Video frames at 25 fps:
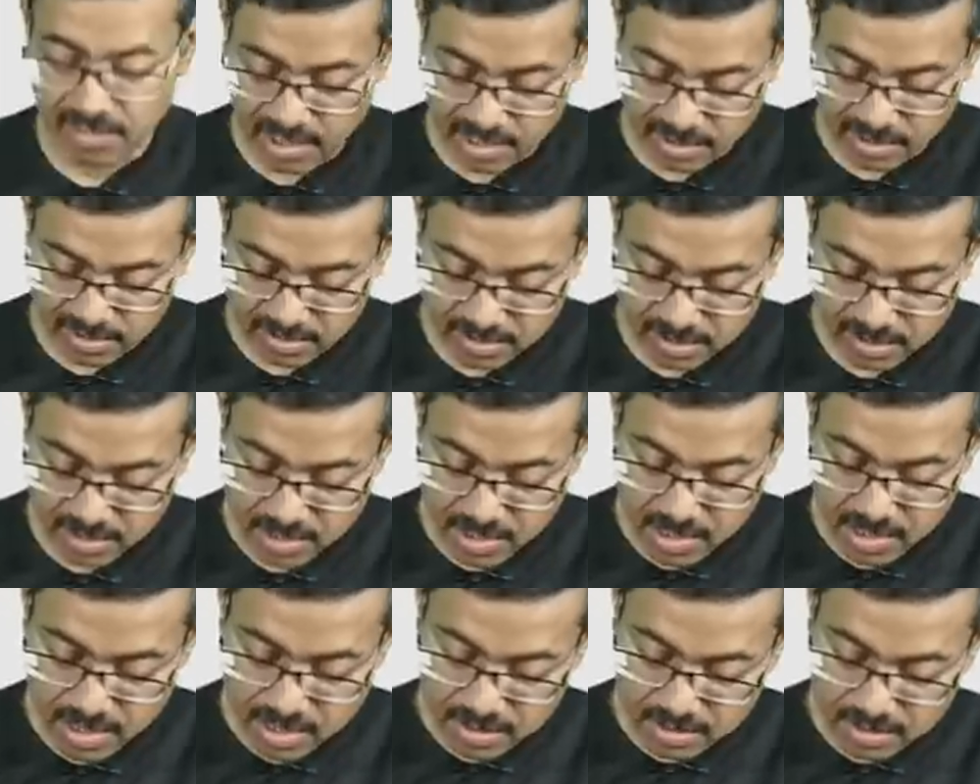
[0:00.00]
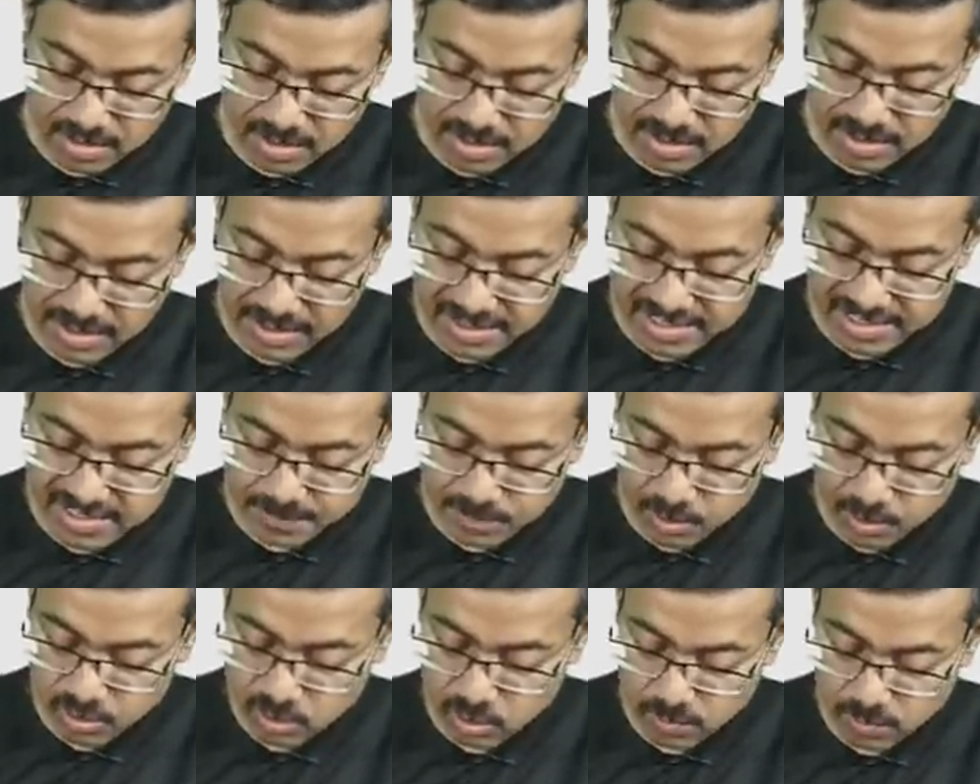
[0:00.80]
this earlier, that
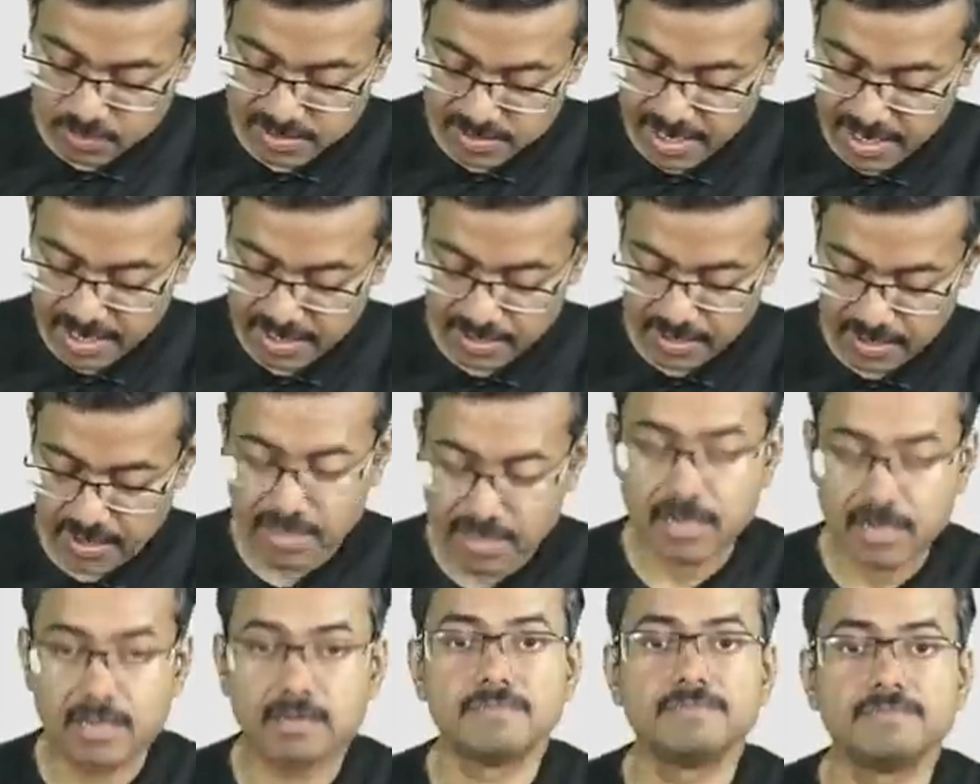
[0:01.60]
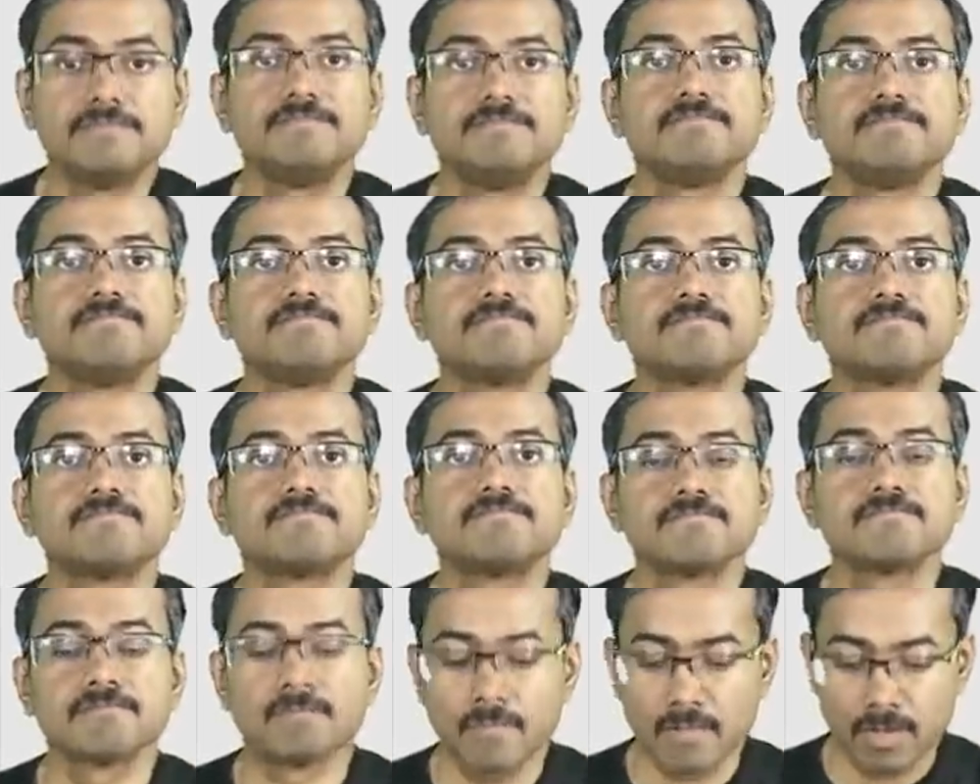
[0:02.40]
desmosomes get cut.
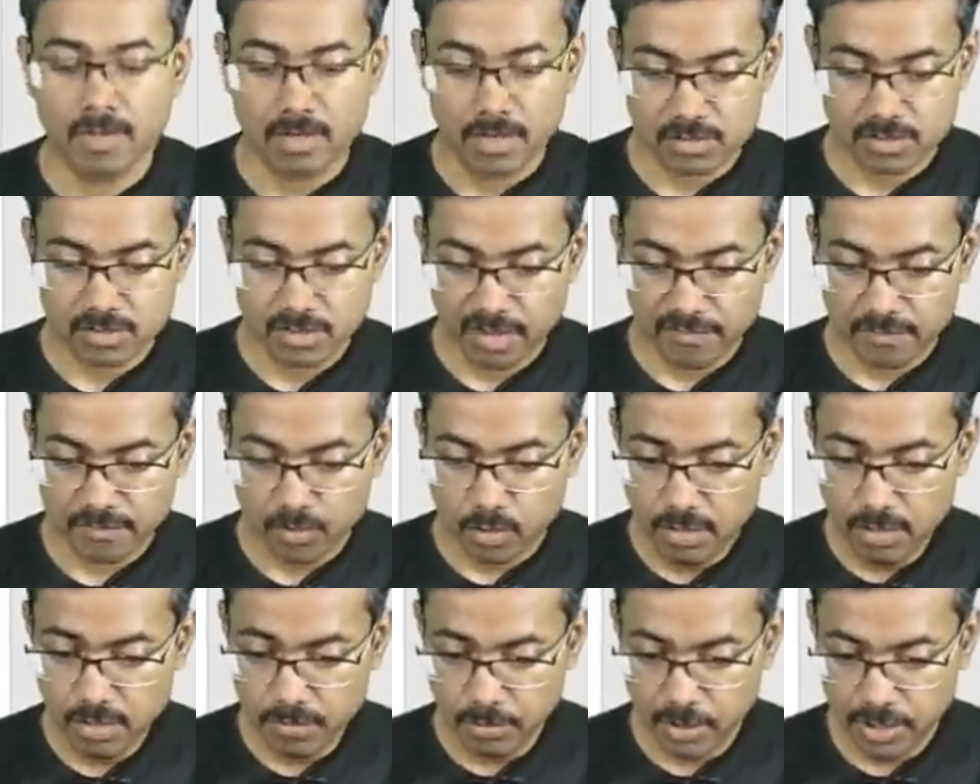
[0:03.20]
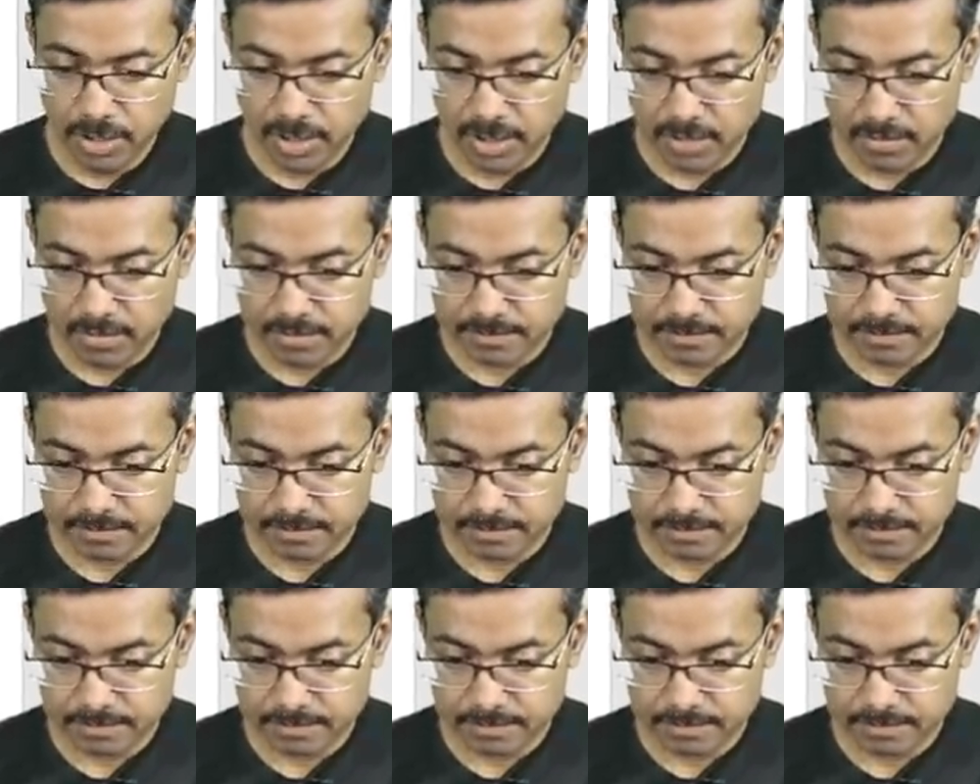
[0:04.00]
So I'm going to put,